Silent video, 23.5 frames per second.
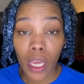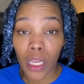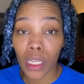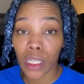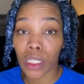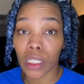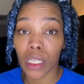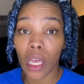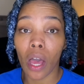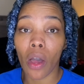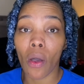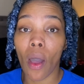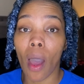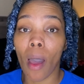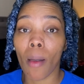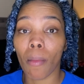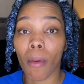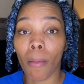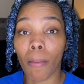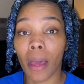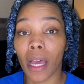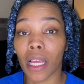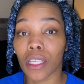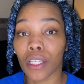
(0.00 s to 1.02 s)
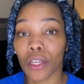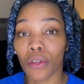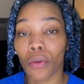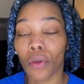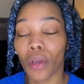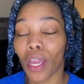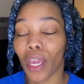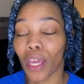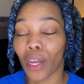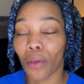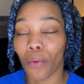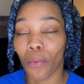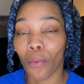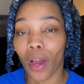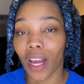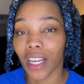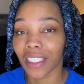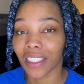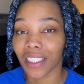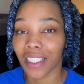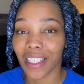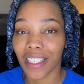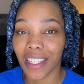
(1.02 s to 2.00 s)
So I'm about to go ahead and
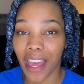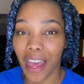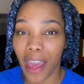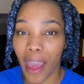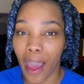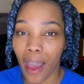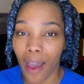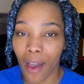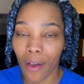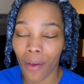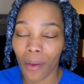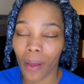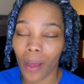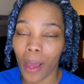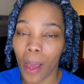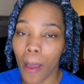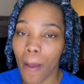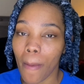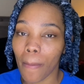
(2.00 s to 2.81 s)
wash this out,